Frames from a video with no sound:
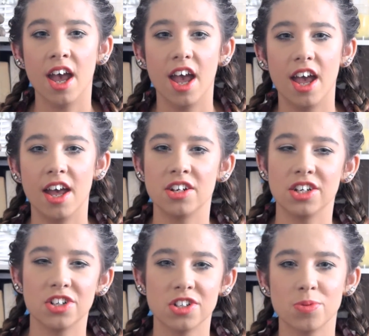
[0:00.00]
And I
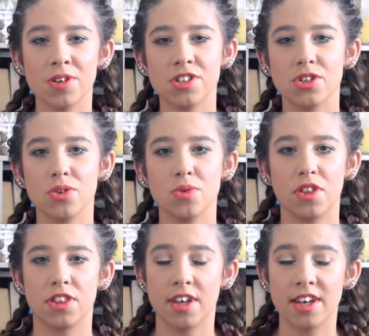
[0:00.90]
just want to
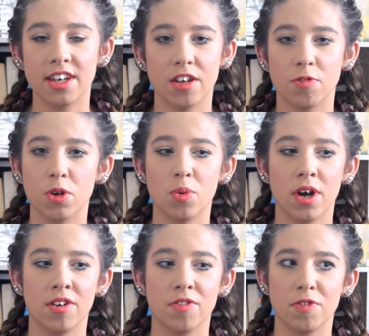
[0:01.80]
thank
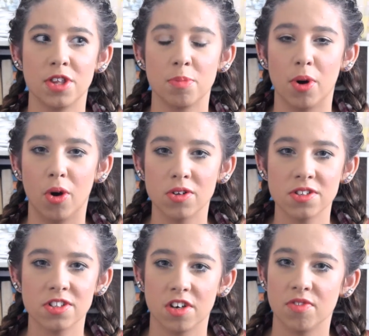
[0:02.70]
everyone for their
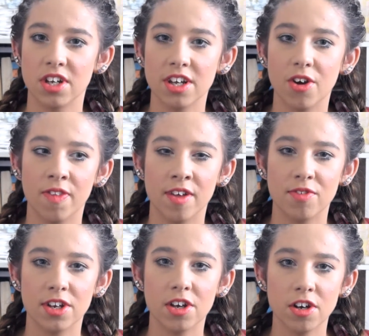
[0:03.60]
positivity on that
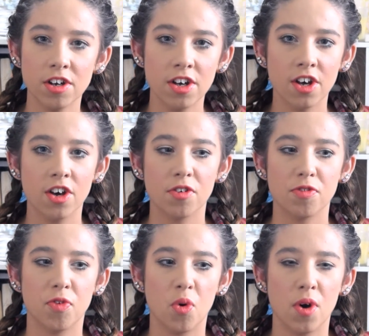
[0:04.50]
video,
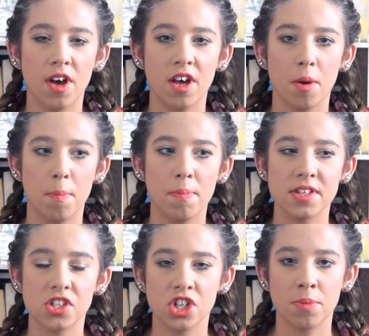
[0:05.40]
for
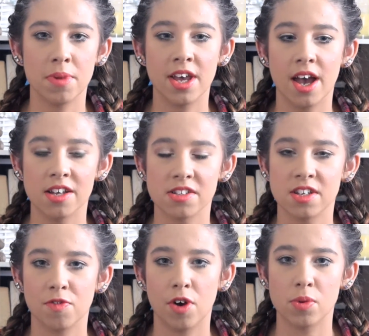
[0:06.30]
messaging me, asking
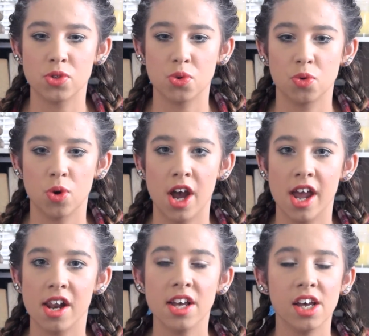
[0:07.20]
if I was
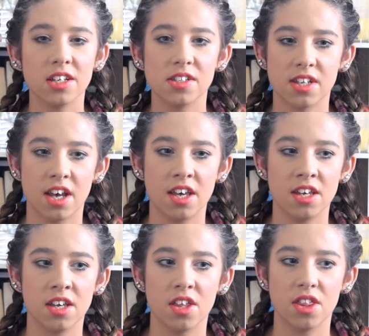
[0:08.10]
alright,
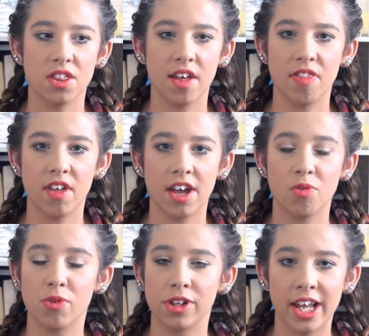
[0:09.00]
saying that they
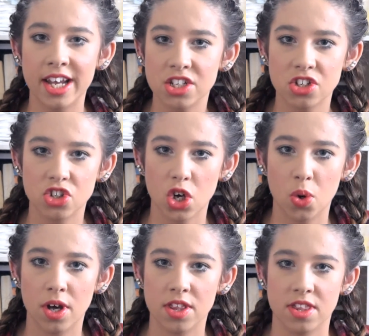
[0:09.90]
related to
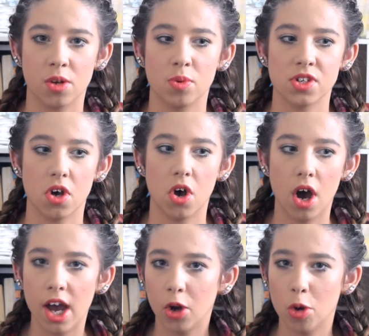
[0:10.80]
it, that it was
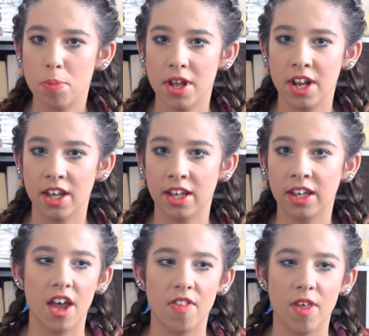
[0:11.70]
eye-opening.
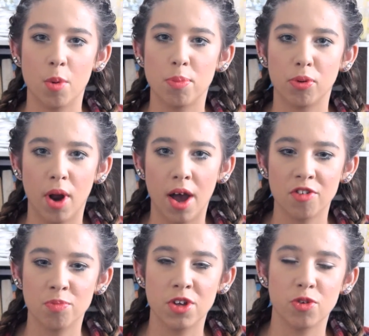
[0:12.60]
They were proud
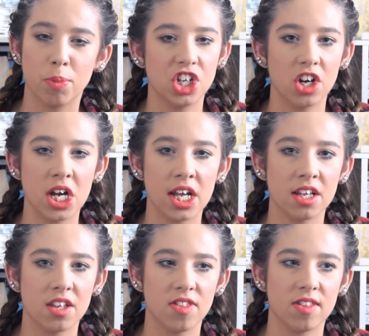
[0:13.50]
of me for sharing
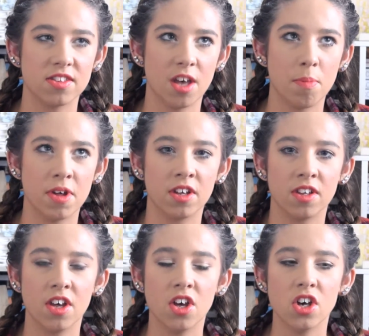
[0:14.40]
something
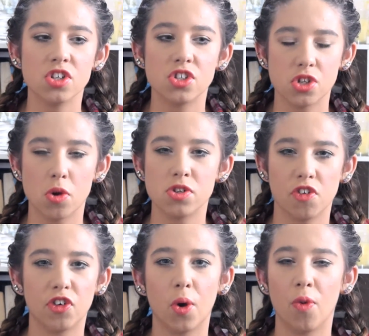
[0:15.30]
so
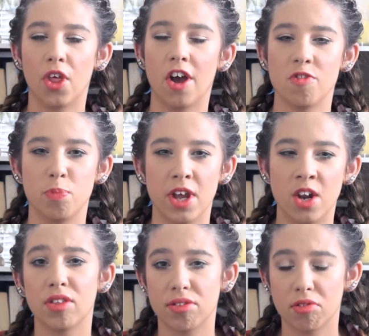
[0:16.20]
difficult that I've been
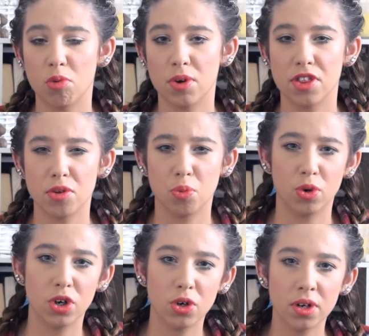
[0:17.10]
through with the
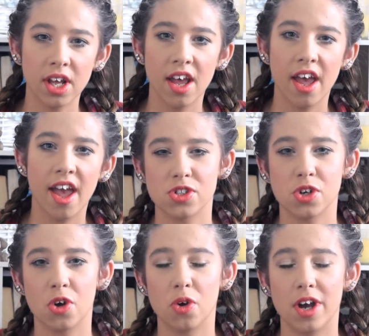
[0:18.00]
world. So
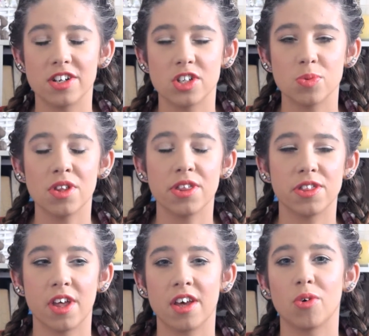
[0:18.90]
I just want to
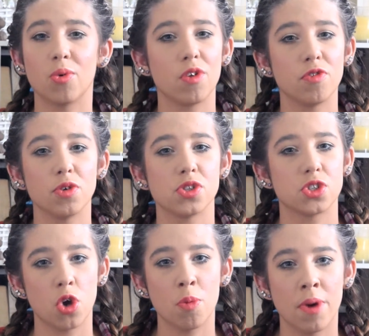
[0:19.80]
thank all of you
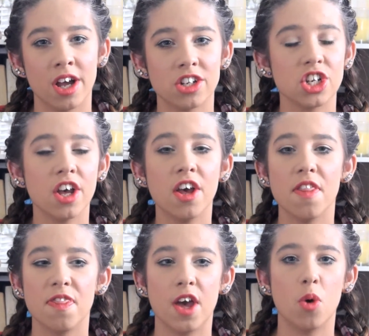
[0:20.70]
so much
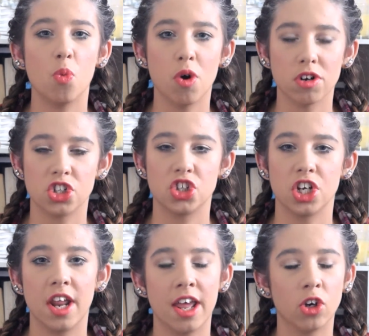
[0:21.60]
that watched
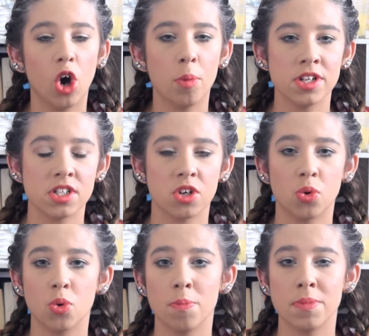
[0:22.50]
it and commented
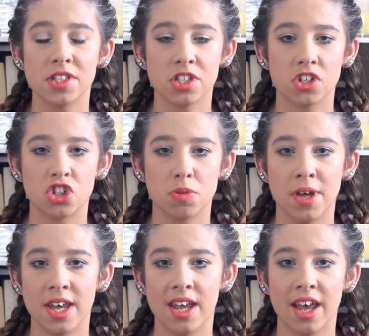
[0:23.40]
or messaged
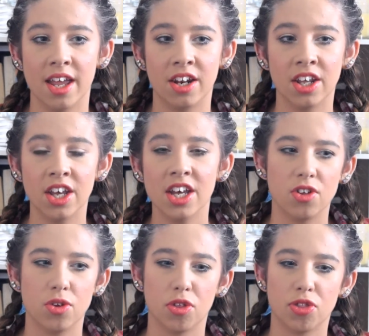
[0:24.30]
me and
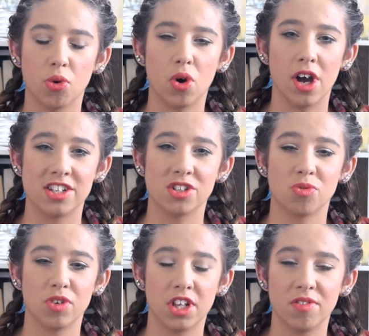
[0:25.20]
you thought I did a
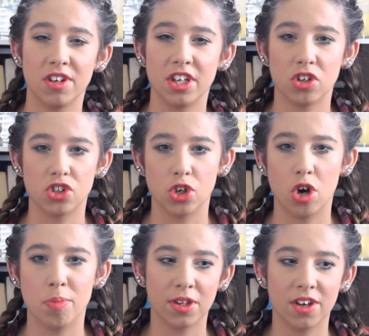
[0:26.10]
really, really good
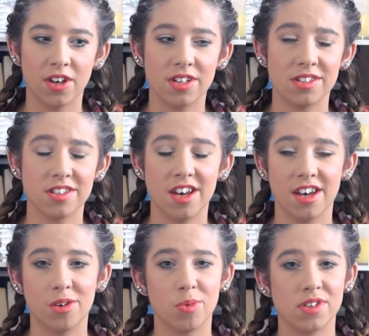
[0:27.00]
job, because
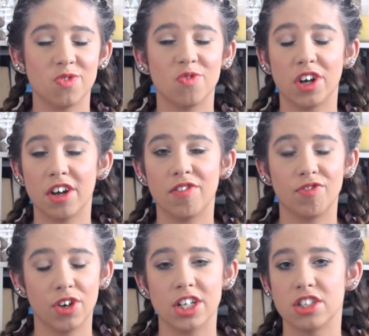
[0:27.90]
yeah, it was a very,
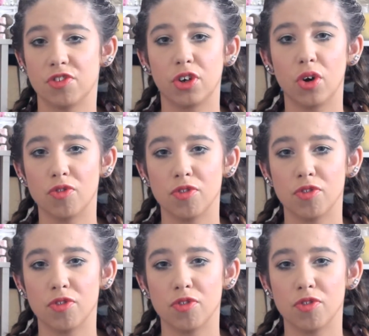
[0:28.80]
very difficult